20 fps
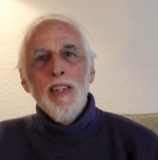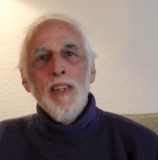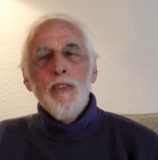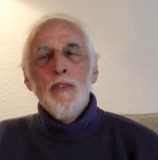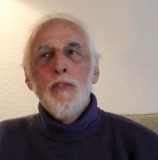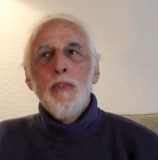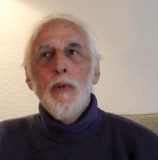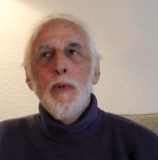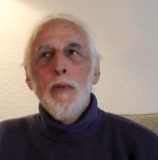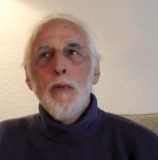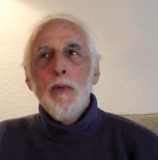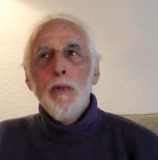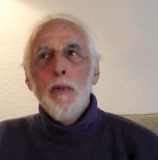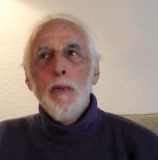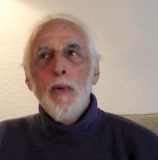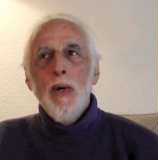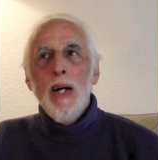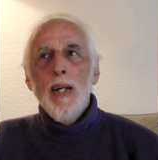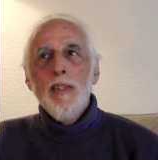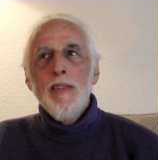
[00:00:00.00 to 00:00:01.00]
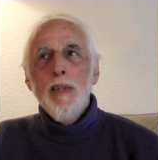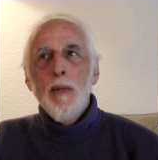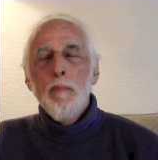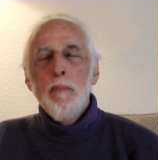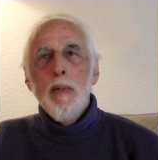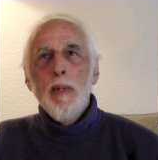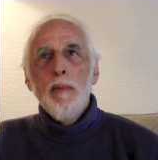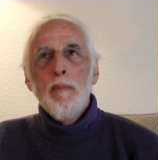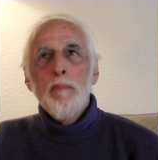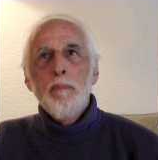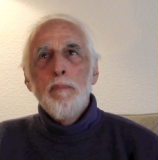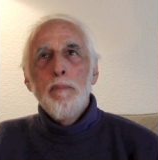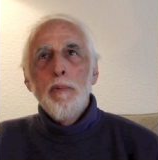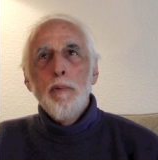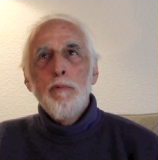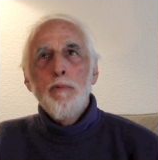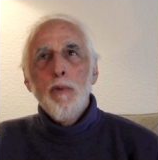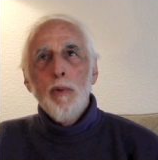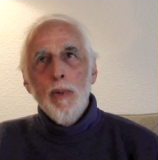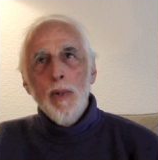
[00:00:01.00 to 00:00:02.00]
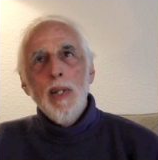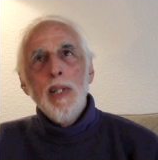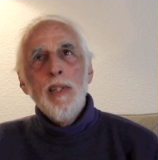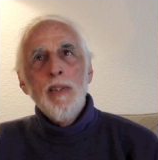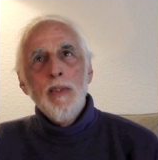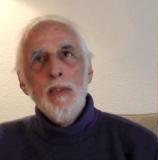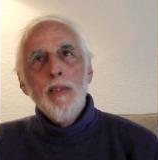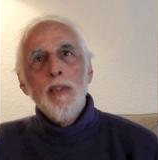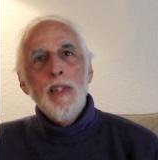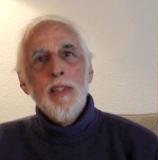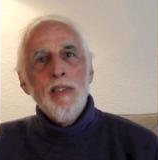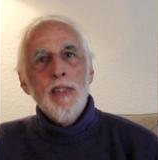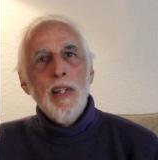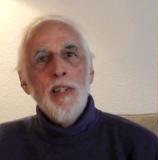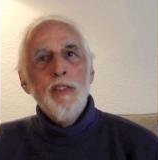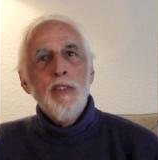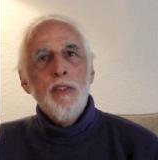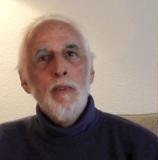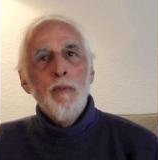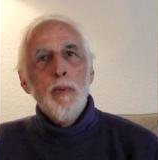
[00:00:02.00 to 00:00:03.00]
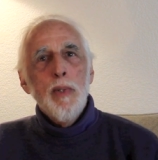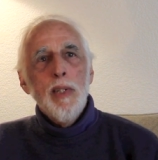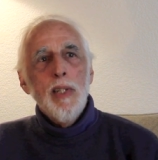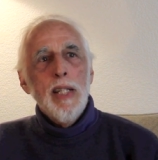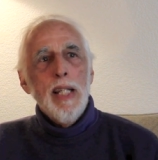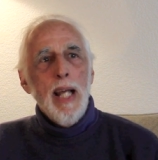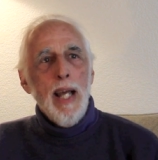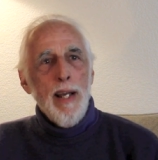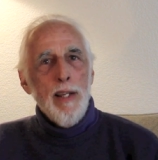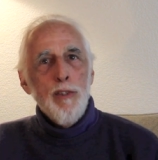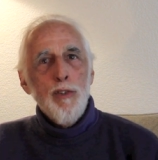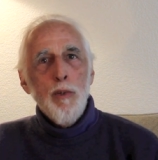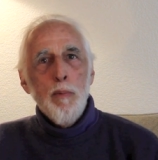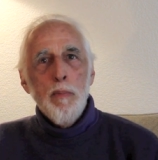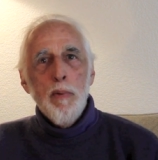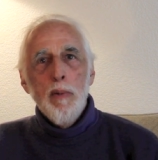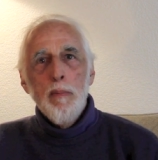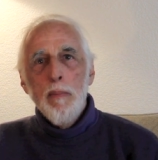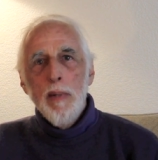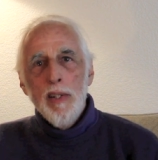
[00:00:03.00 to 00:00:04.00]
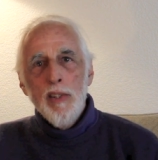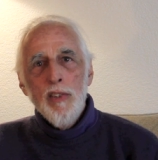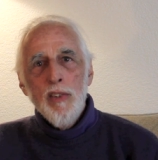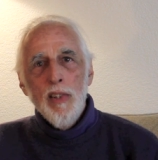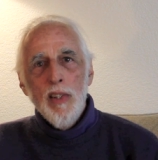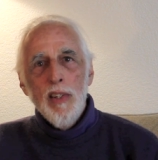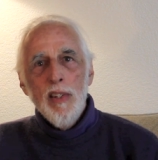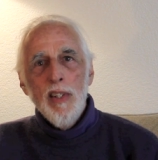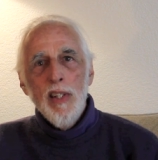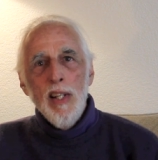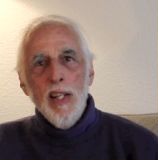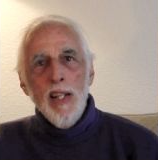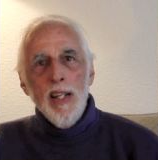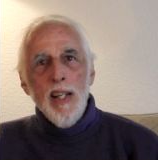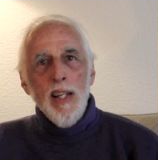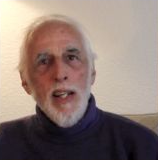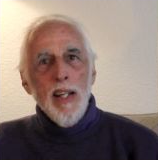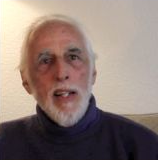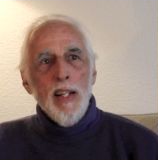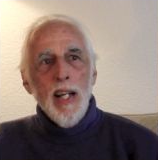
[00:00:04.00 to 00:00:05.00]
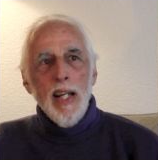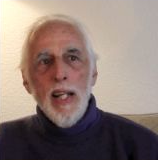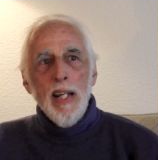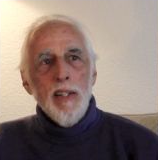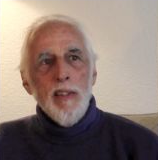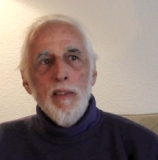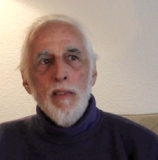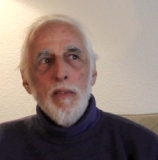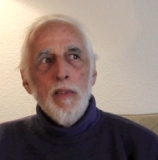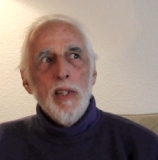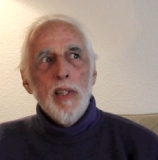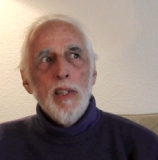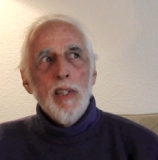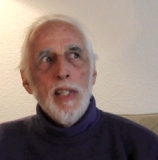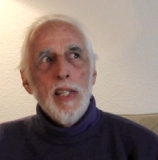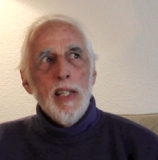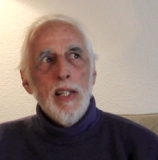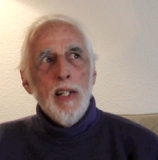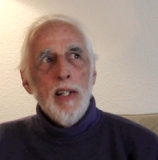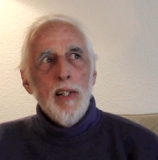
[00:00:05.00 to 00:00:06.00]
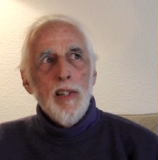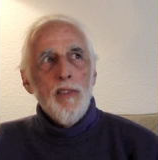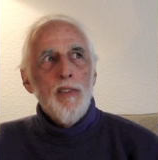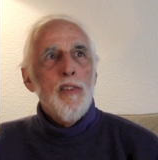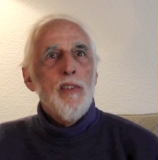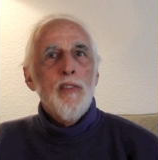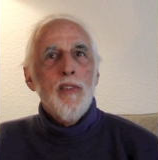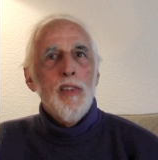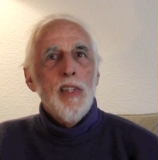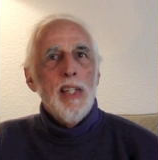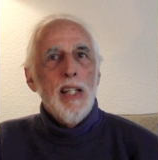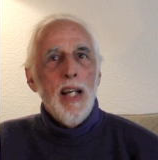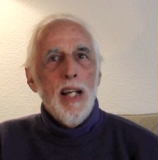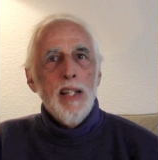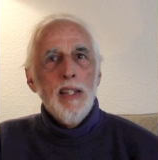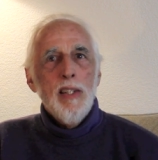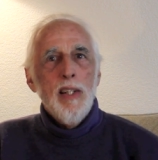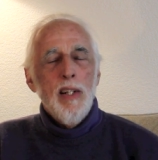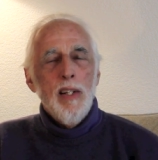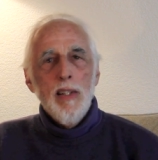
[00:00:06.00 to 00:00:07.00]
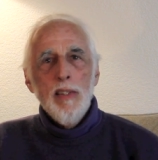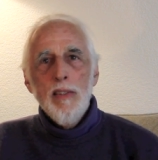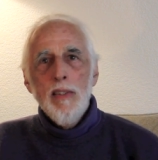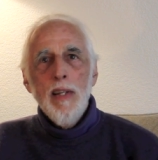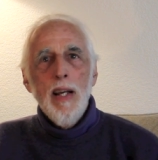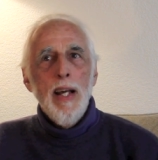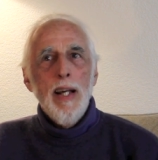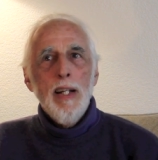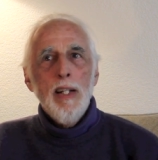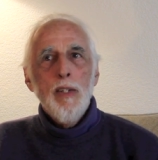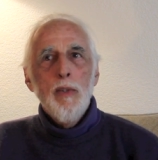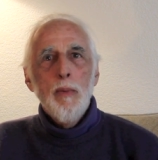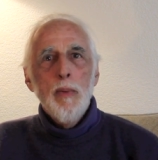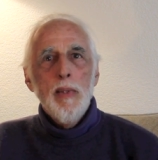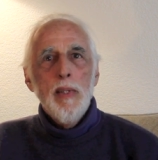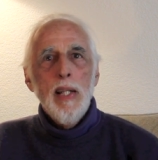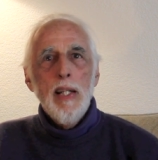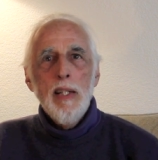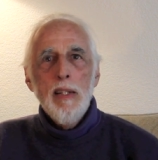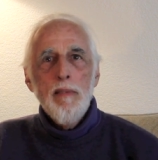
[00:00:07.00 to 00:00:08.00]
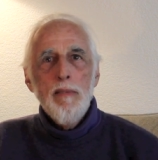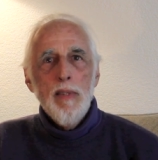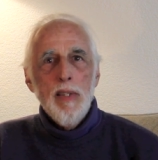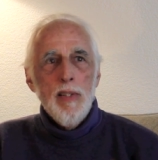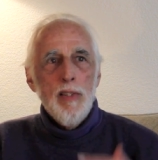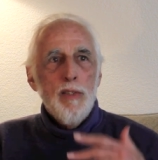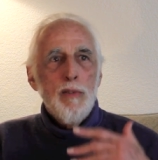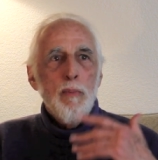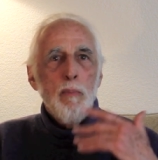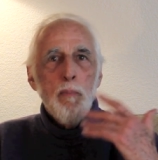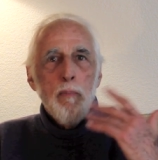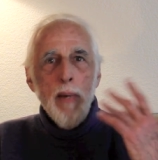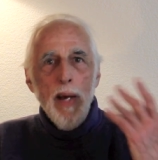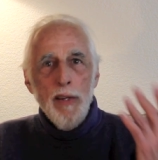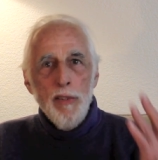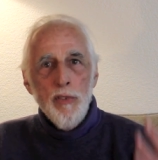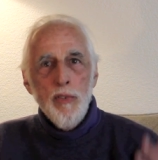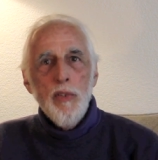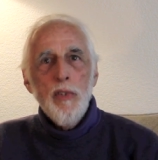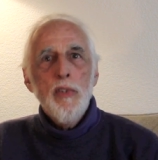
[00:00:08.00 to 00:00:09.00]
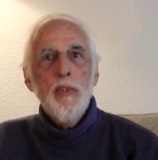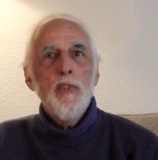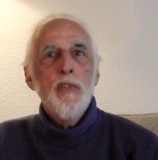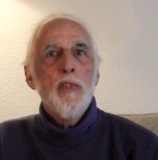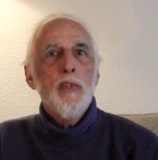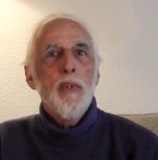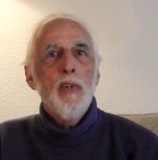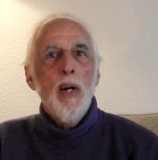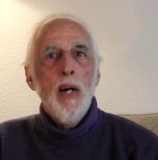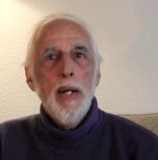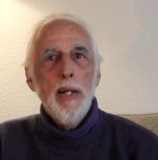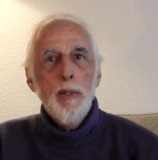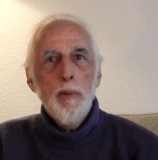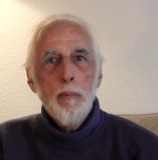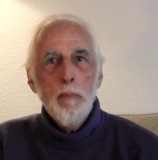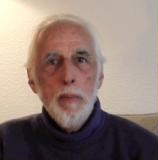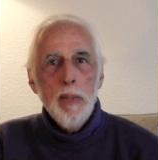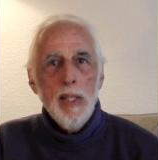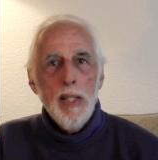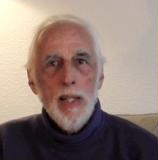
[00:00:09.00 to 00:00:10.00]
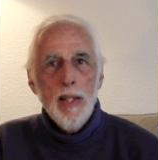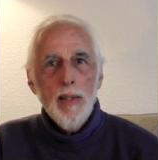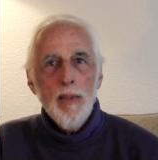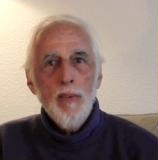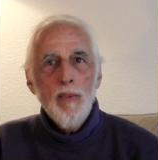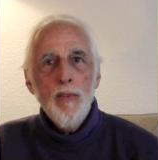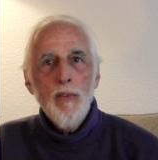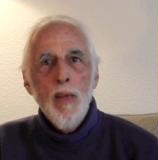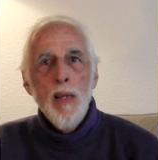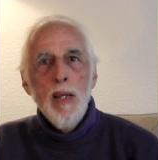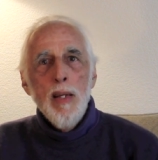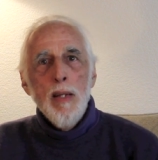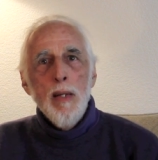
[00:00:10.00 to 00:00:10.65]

So I said, but before I do this, I should really ask permission. And I hadn't really consciously had contact with any of these masters or higher beings.